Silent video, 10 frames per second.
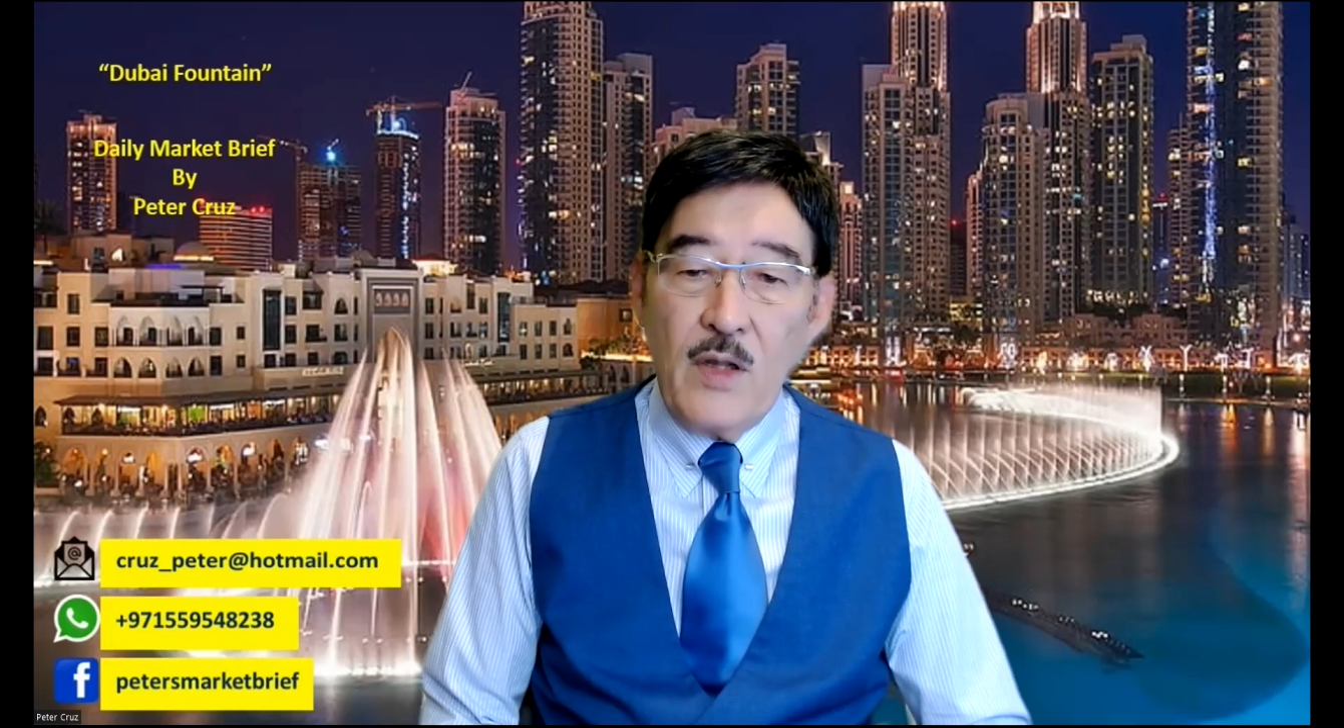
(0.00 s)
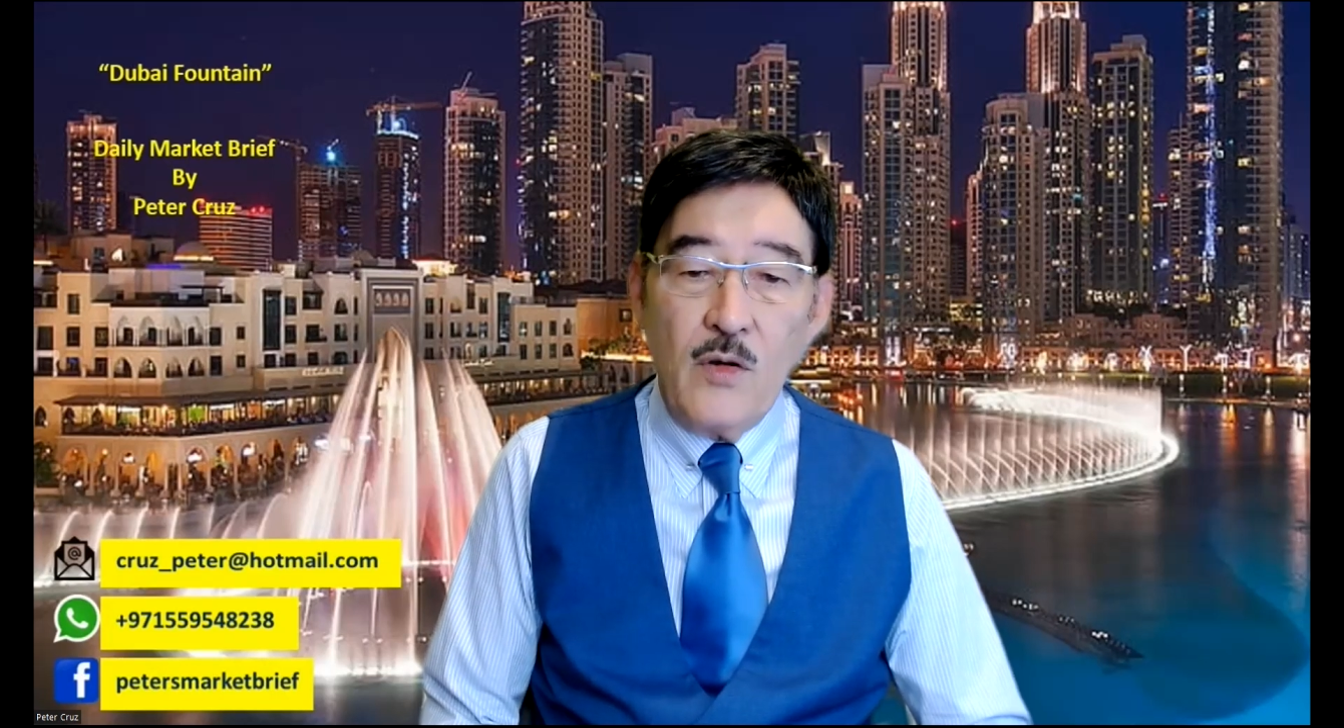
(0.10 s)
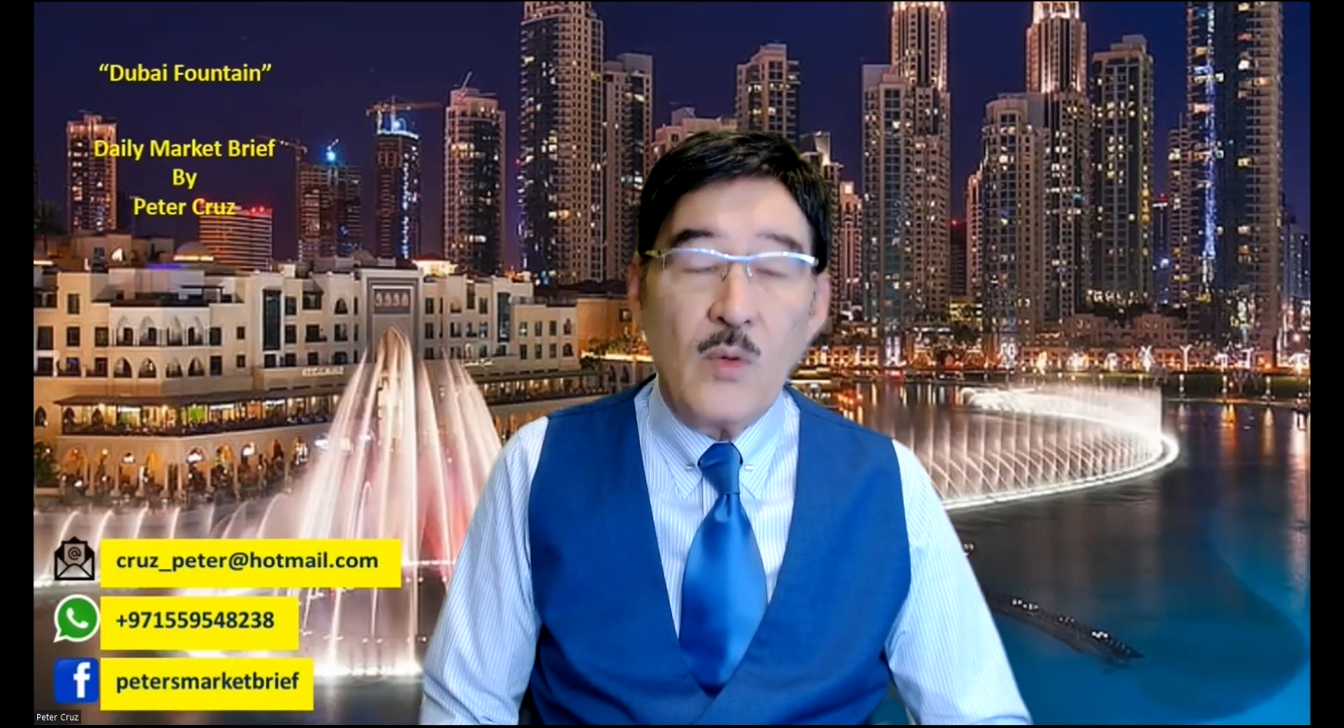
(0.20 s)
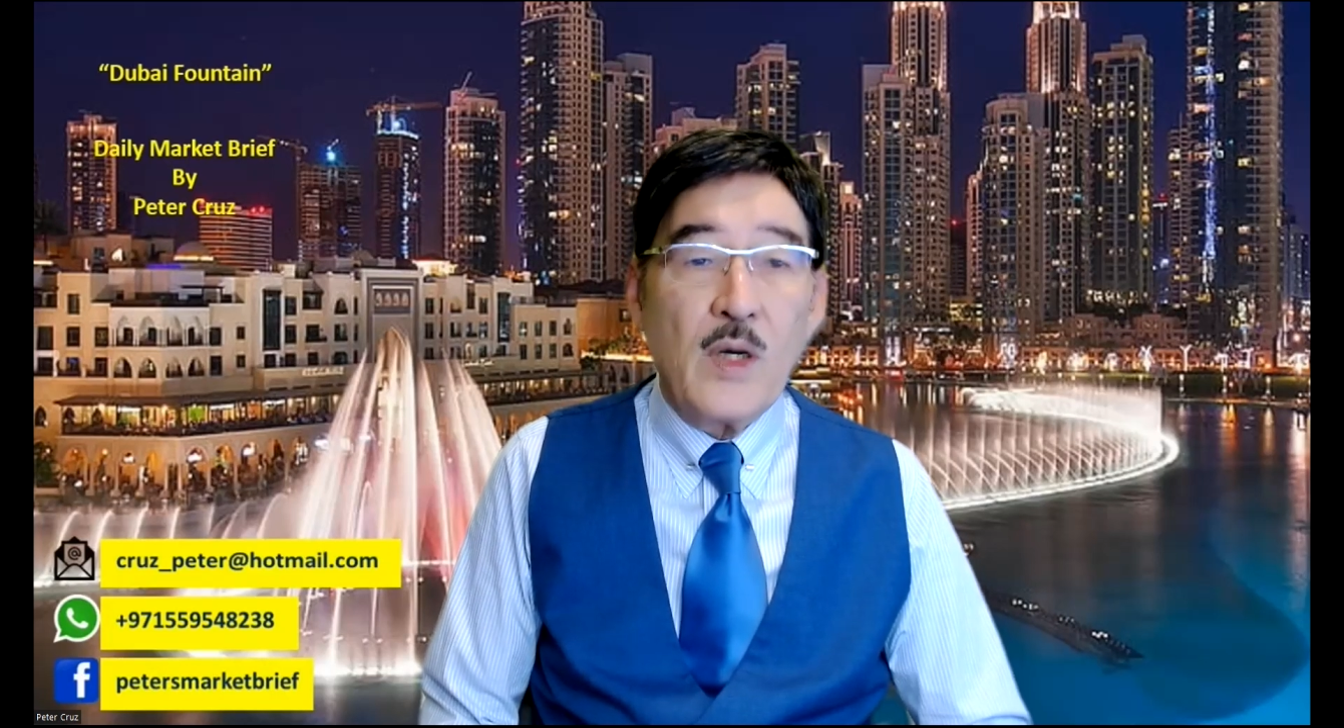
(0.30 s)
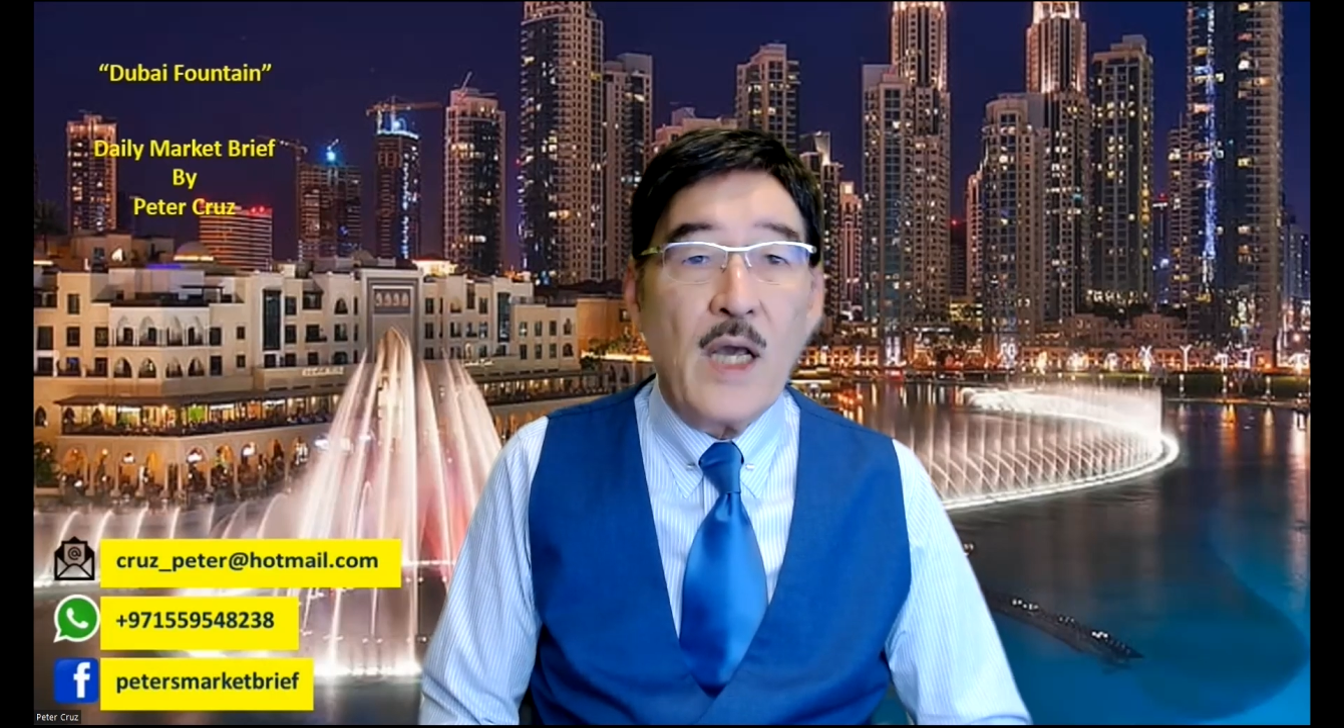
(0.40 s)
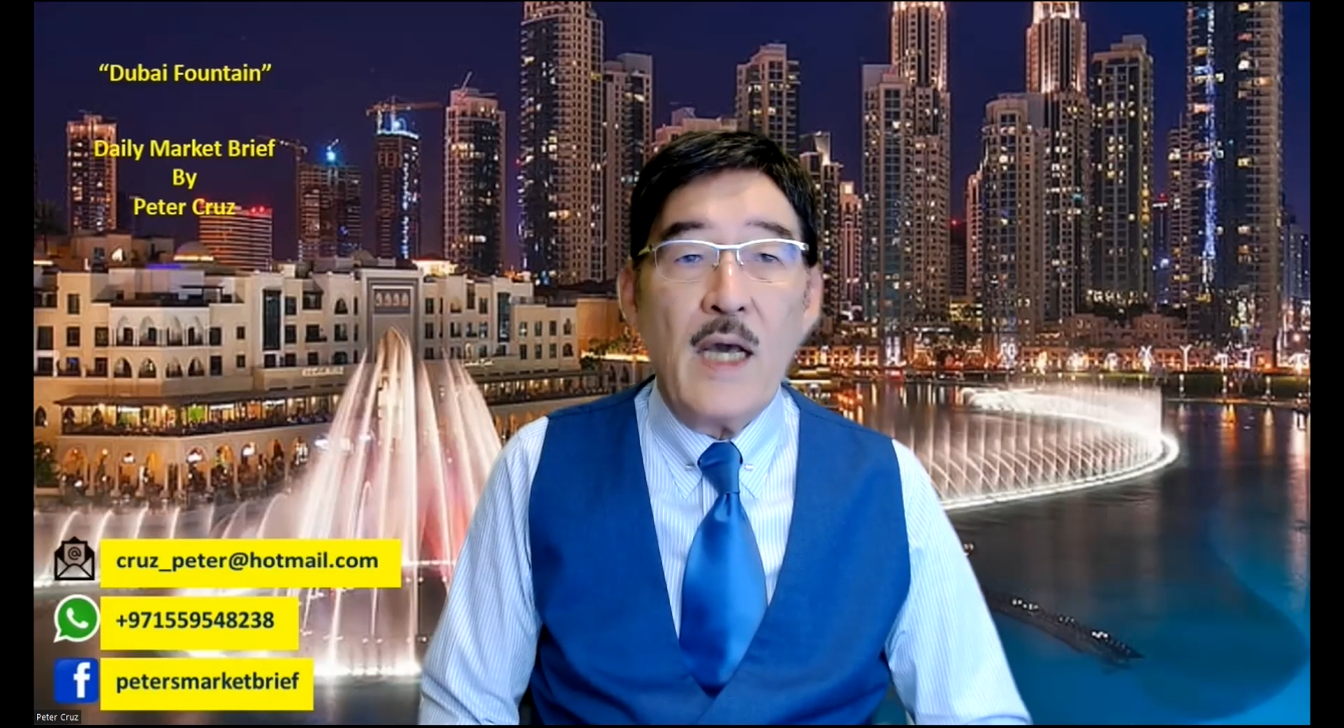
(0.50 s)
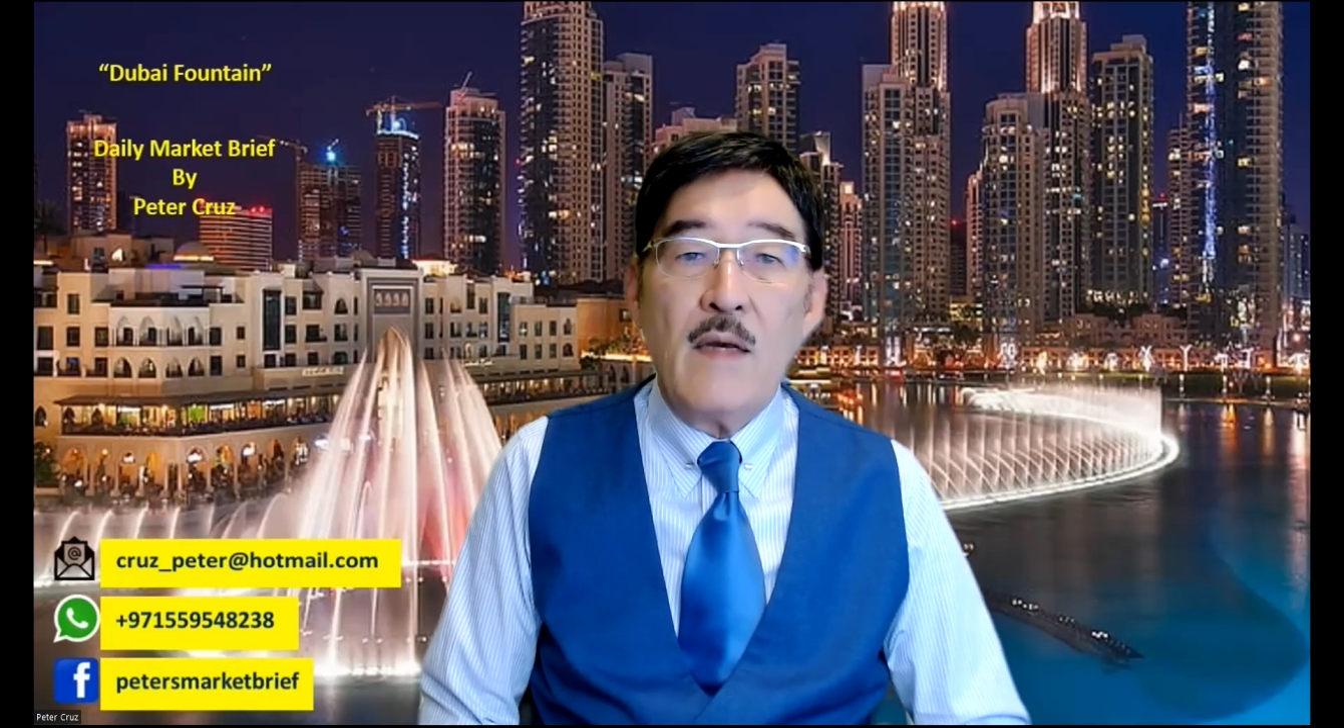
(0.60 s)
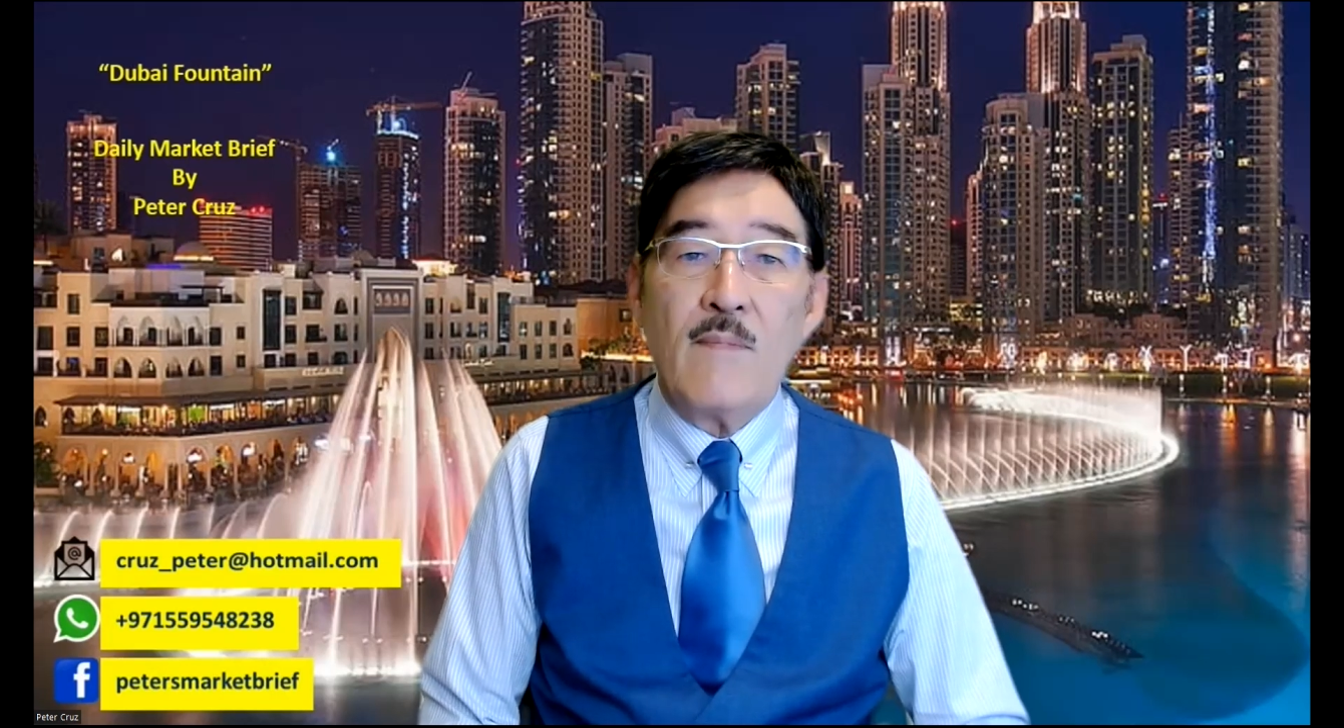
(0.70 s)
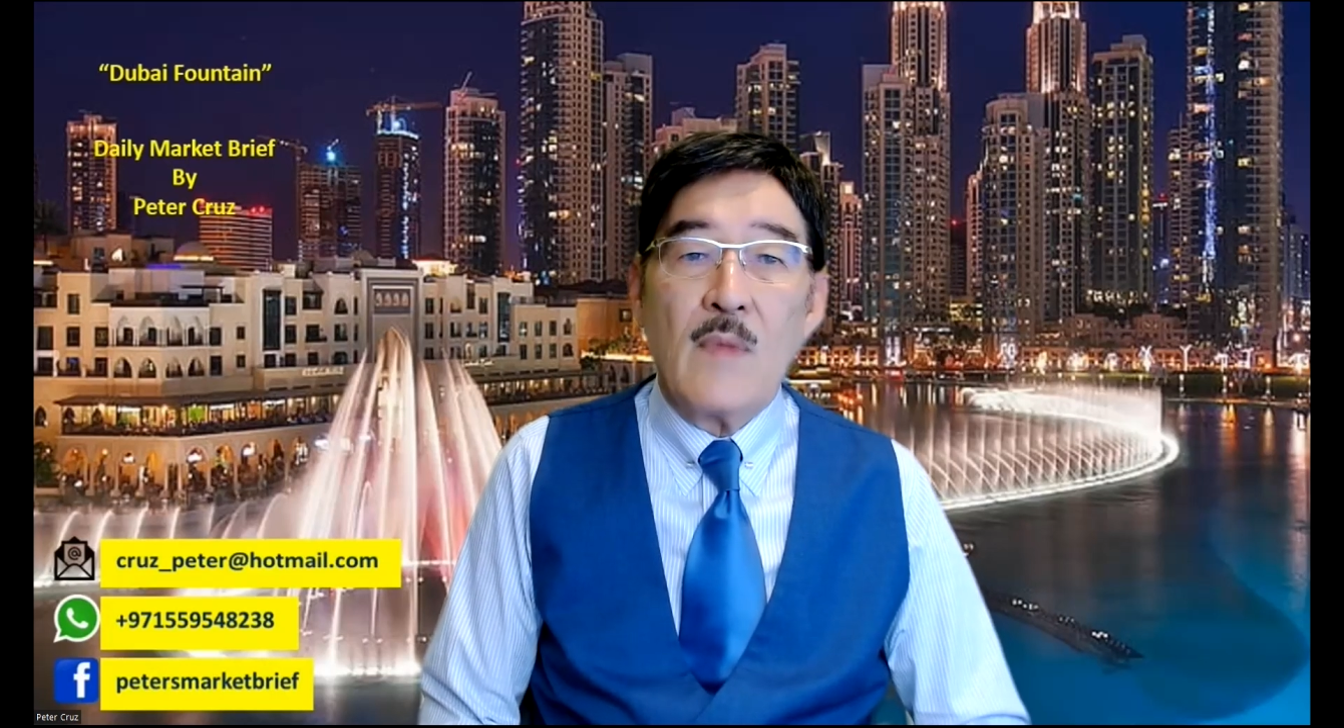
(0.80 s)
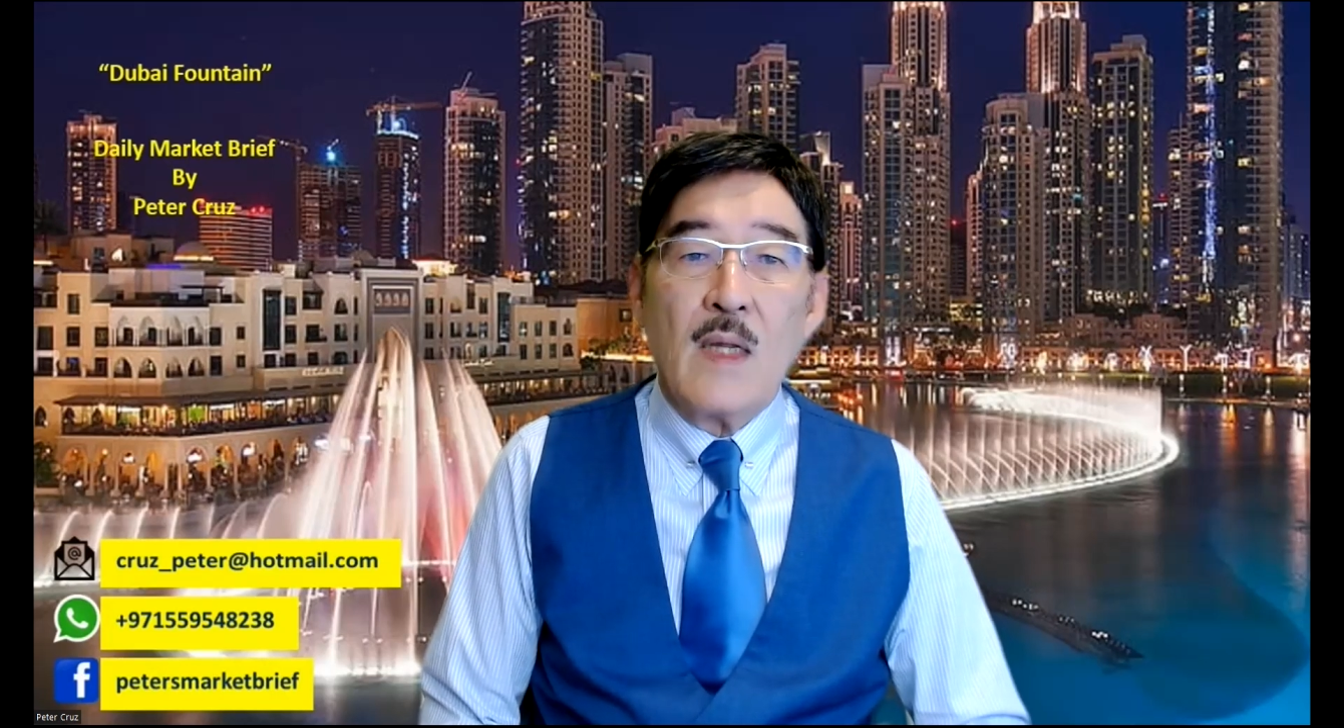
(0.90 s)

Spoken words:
the UK